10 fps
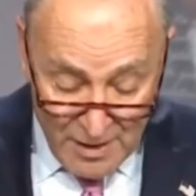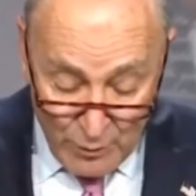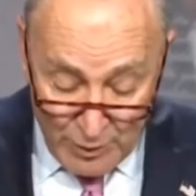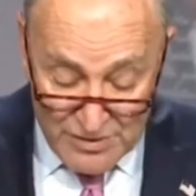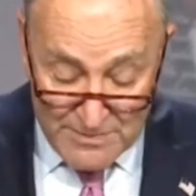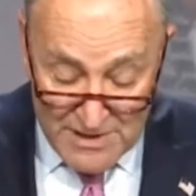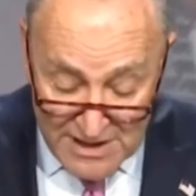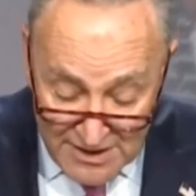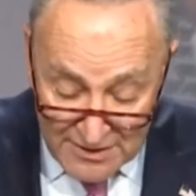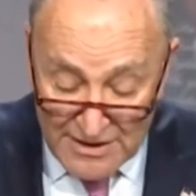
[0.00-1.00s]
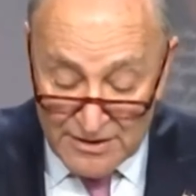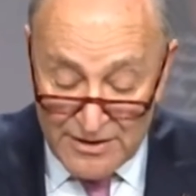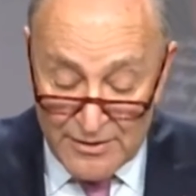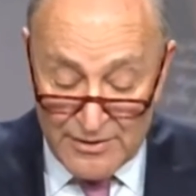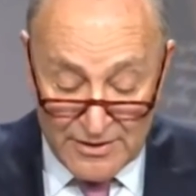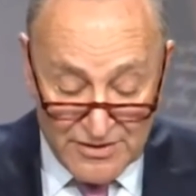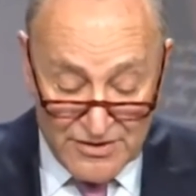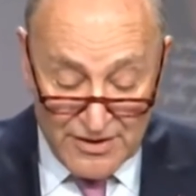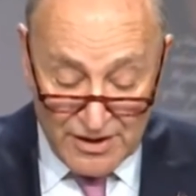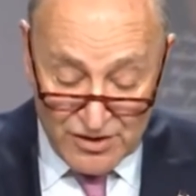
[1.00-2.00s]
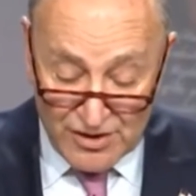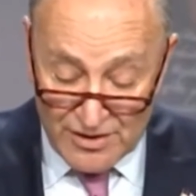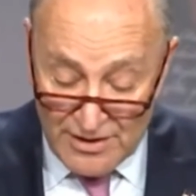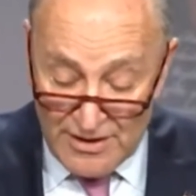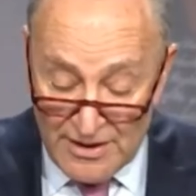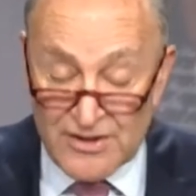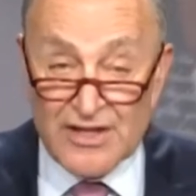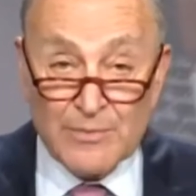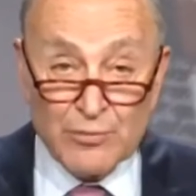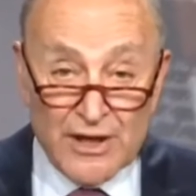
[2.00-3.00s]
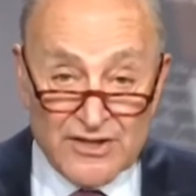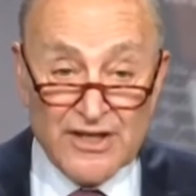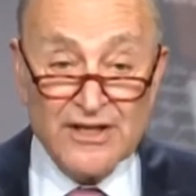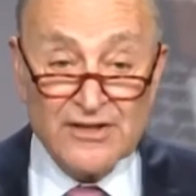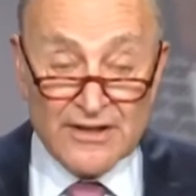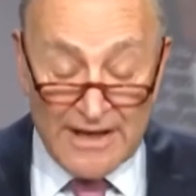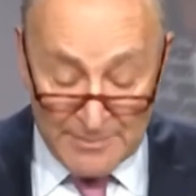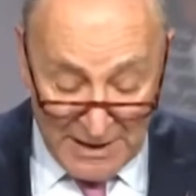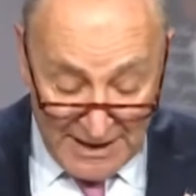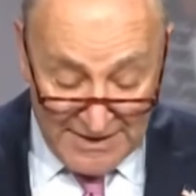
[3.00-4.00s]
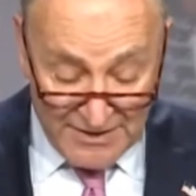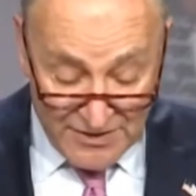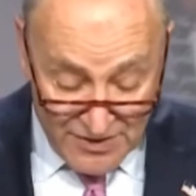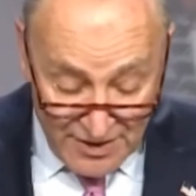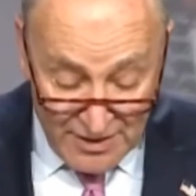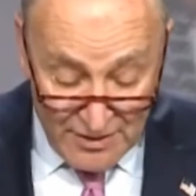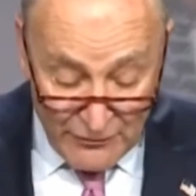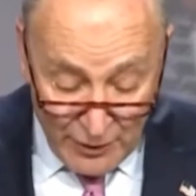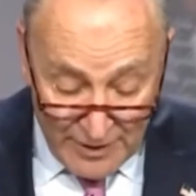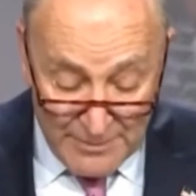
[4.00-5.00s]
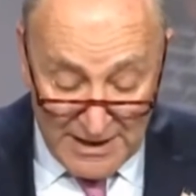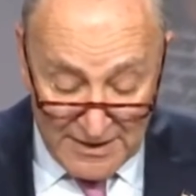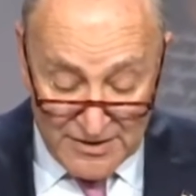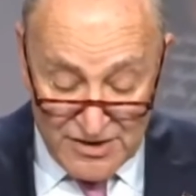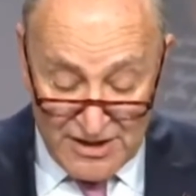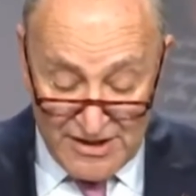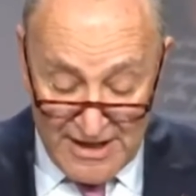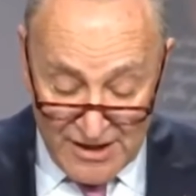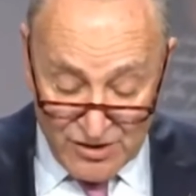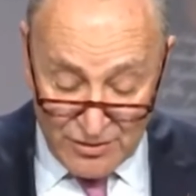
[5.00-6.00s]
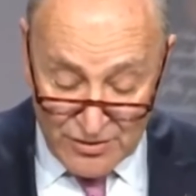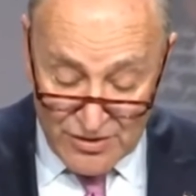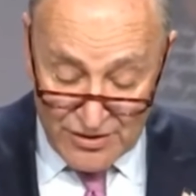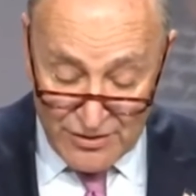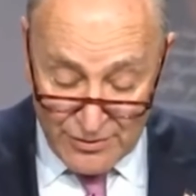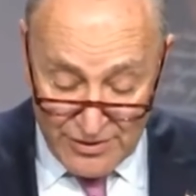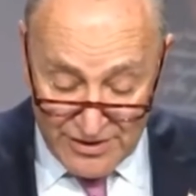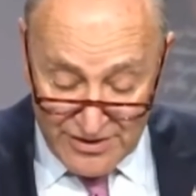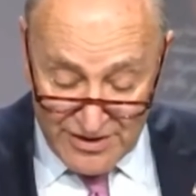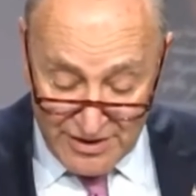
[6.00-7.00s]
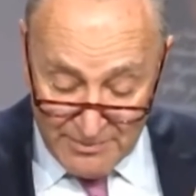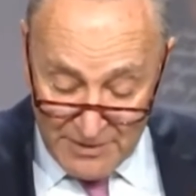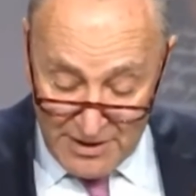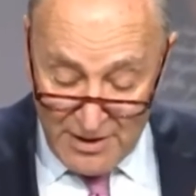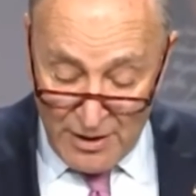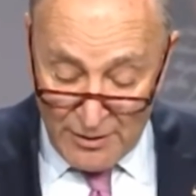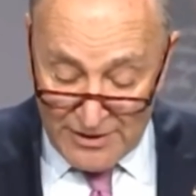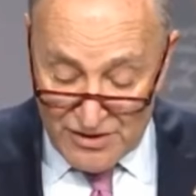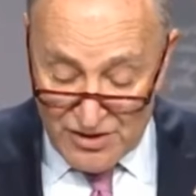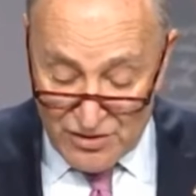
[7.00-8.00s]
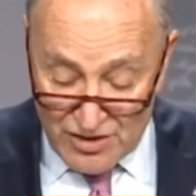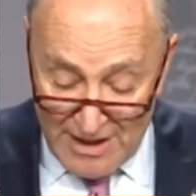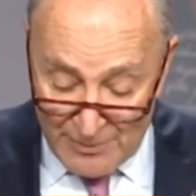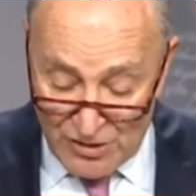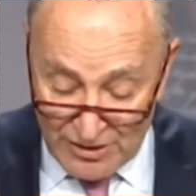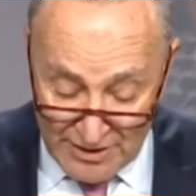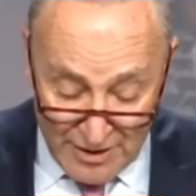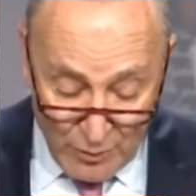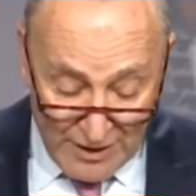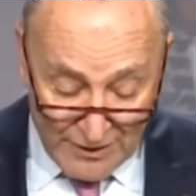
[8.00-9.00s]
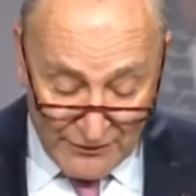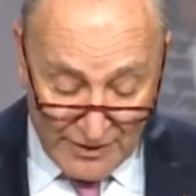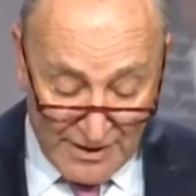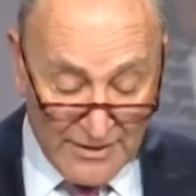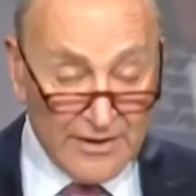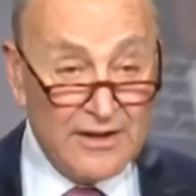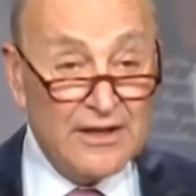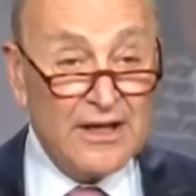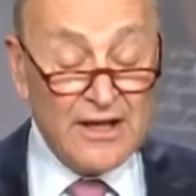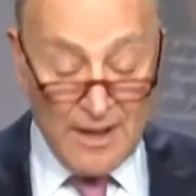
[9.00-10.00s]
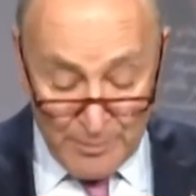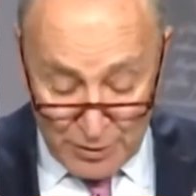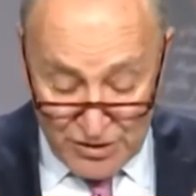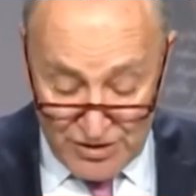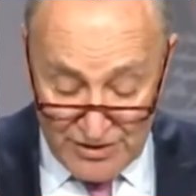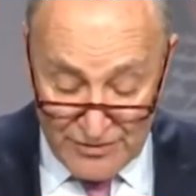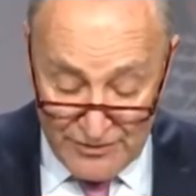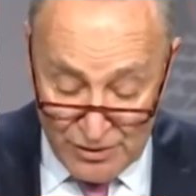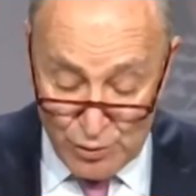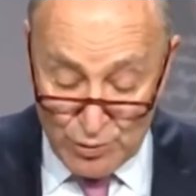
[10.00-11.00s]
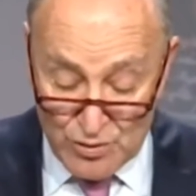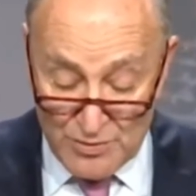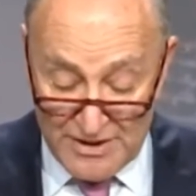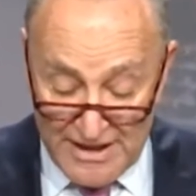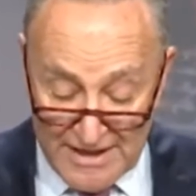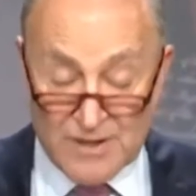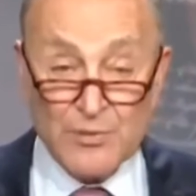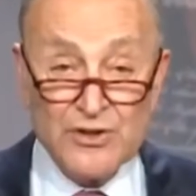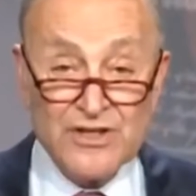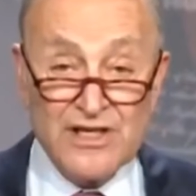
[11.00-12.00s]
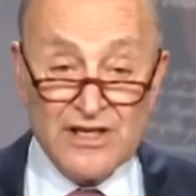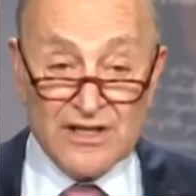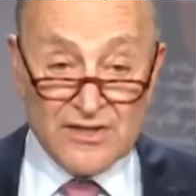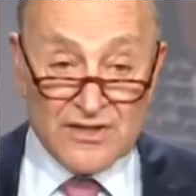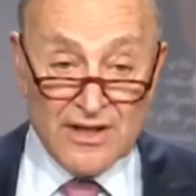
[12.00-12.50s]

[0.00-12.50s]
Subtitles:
What was immediately clear in our discussion is that President-elect Biden's foreign policy and national security team are exceptionally qualified, accomplished individuals with the expertise